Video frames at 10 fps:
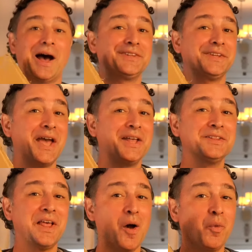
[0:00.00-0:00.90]
At the
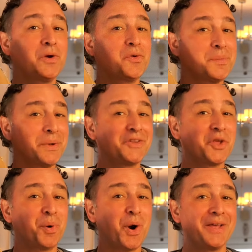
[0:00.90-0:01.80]
end, I will reveal
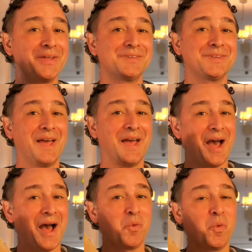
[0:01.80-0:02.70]
the price
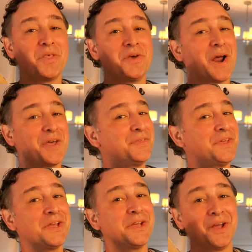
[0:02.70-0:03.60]
and whether I
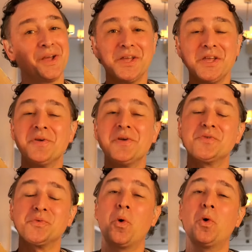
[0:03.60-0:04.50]
think if
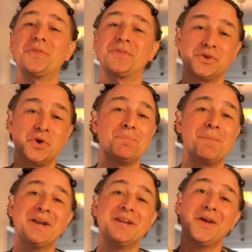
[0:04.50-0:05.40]
it's worth your
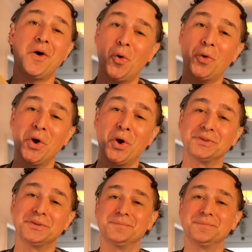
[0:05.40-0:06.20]
money or not.